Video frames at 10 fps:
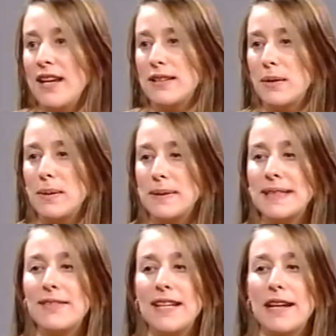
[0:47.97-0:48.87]
So he was
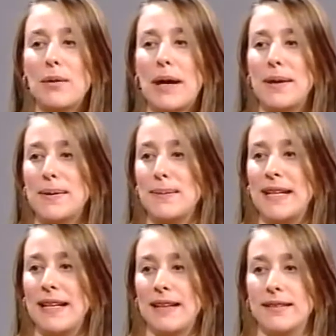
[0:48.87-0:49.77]
living there while he was
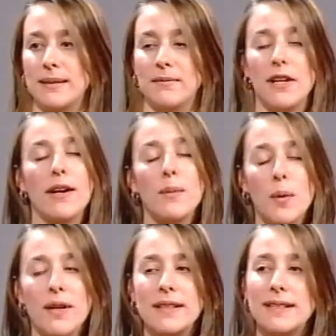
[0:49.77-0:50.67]
making some very
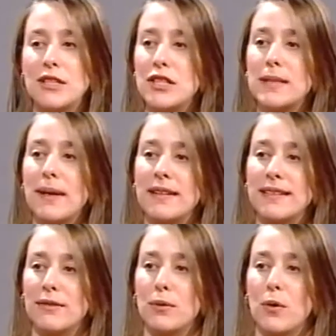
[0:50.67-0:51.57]
important decisions about the
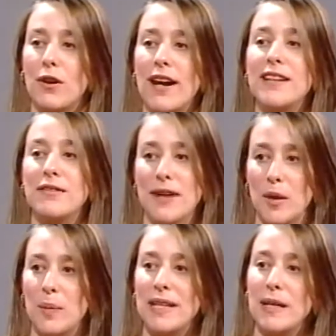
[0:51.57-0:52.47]
Civil War and
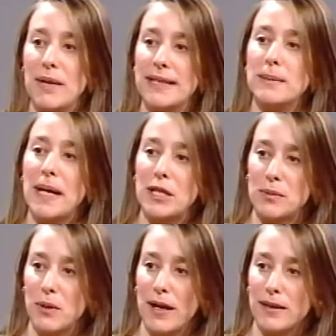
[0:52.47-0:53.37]
developing the Emancipation
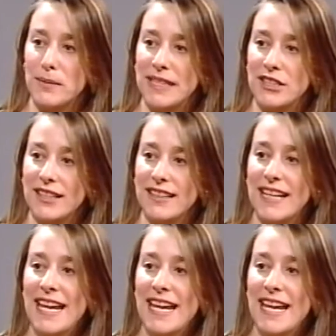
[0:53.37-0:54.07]
Proclamation.